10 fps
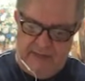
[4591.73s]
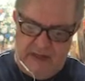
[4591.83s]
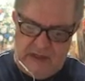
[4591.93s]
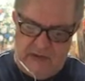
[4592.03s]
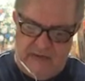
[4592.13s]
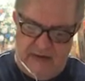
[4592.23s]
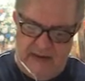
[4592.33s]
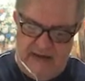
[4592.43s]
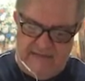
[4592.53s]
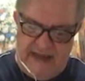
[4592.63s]
So when we
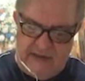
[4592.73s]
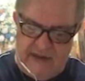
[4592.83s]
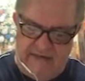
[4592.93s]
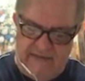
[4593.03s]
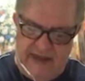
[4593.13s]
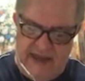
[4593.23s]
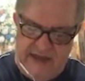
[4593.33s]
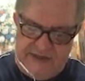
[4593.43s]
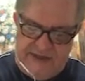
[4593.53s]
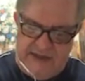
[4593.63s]
have that, we have
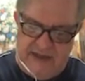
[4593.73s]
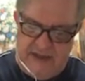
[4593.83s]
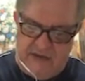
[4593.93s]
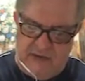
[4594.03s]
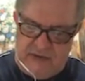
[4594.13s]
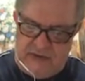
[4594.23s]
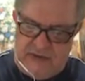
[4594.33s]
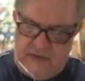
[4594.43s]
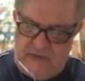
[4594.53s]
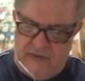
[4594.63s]
H equals
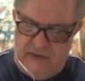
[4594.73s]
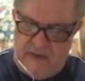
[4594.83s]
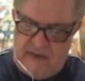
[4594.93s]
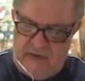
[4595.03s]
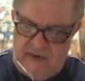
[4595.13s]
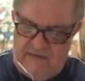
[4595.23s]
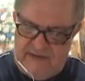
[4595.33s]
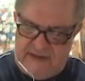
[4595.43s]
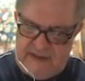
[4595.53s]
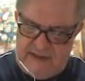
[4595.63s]
to 1 over
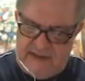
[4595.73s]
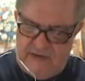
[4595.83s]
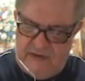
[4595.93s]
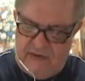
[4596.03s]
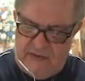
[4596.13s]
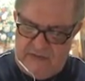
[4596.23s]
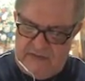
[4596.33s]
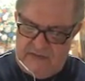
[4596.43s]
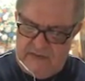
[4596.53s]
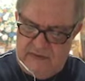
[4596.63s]
Z0
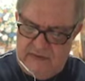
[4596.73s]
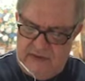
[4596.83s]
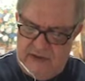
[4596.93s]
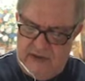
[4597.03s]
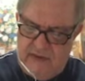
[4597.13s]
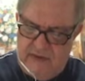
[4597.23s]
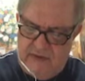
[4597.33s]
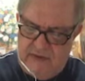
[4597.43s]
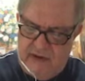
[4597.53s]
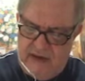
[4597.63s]
U
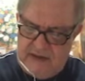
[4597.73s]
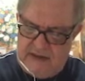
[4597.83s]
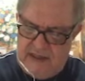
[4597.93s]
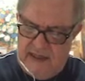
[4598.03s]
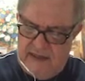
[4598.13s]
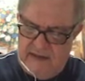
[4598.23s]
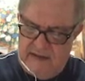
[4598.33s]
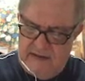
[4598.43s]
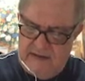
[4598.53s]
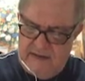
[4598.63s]
cross E.
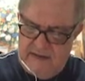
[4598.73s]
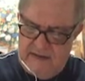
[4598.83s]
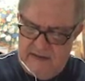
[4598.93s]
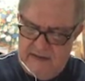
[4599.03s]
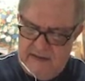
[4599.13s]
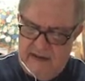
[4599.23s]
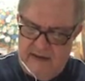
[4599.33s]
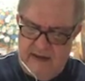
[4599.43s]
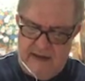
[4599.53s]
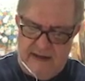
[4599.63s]

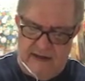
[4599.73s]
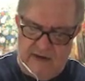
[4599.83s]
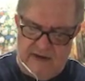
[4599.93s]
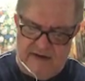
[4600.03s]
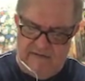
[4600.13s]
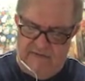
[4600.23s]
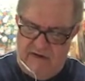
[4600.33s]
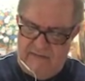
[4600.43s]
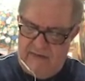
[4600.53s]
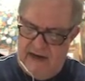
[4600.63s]
Canonical
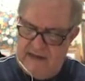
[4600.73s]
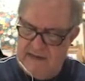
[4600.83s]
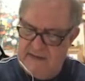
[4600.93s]
form, right?